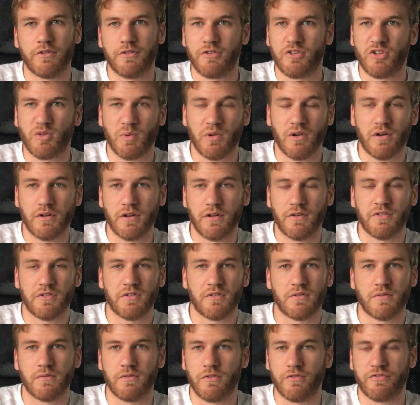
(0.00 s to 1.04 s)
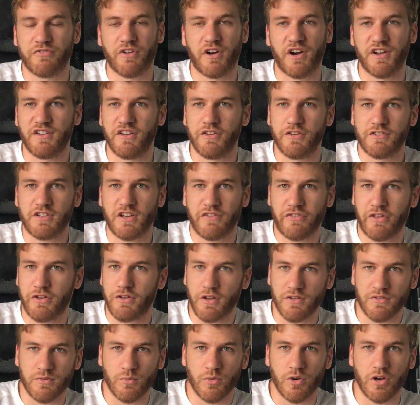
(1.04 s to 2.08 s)
to be honest, in finding stuff that
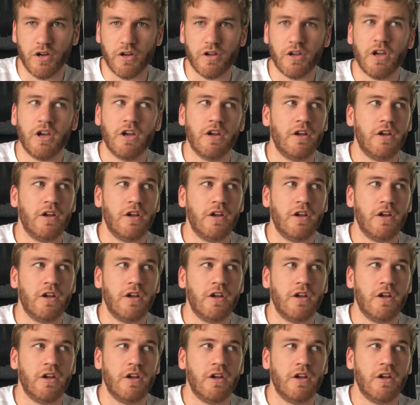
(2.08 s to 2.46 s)
doesn't work.